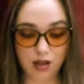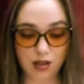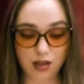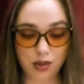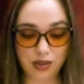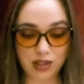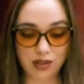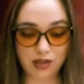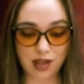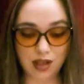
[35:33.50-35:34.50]
though
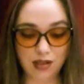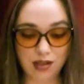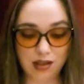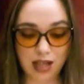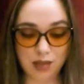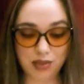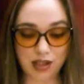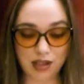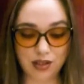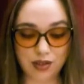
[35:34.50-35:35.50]
little kenned the
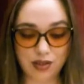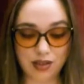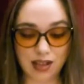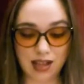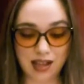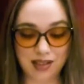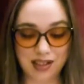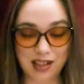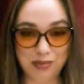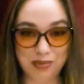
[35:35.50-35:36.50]
lamplighter that he had the
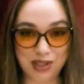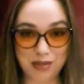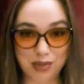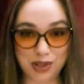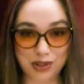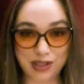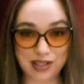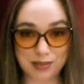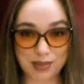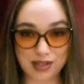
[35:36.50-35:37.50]
company but
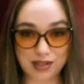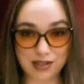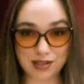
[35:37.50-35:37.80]
Christmas.